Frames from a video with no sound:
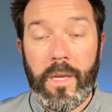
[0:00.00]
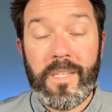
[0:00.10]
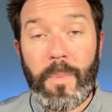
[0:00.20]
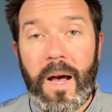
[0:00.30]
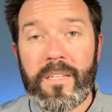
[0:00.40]

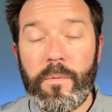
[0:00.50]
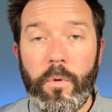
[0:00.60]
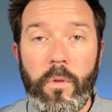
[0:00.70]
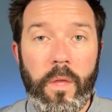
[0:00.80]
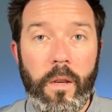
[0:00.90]
It's
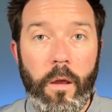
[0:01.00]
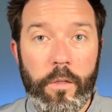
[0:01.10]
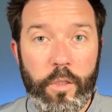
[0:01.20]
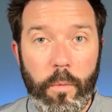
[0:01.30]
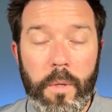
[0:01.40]
possible that
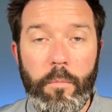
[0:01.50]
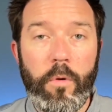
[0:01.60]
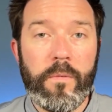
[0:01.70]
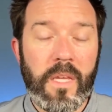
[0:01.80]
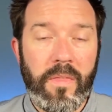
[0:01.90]
Adobe
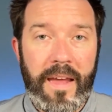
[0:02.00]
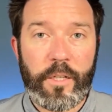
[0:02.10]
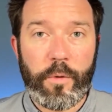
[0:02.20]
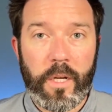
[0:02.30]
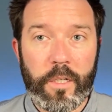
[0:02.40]
moves in
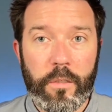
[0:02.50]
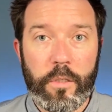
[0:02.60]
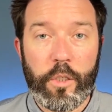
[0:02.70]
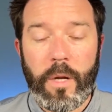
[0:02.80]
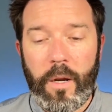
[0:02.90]
that
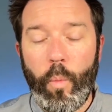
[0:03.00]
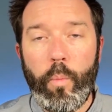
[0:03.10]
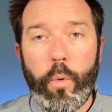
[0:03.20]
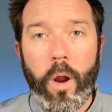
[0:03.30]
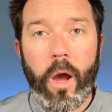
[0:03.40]
direction to try to
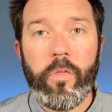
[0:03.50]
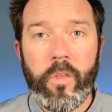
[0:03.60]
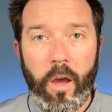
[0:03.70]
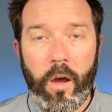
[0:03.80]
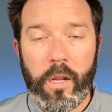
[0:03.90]
broaden
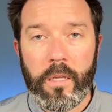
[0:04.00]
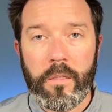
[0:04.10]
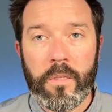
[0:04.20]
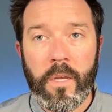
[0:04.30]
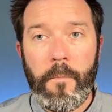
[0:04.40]
the
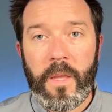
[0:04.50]
audience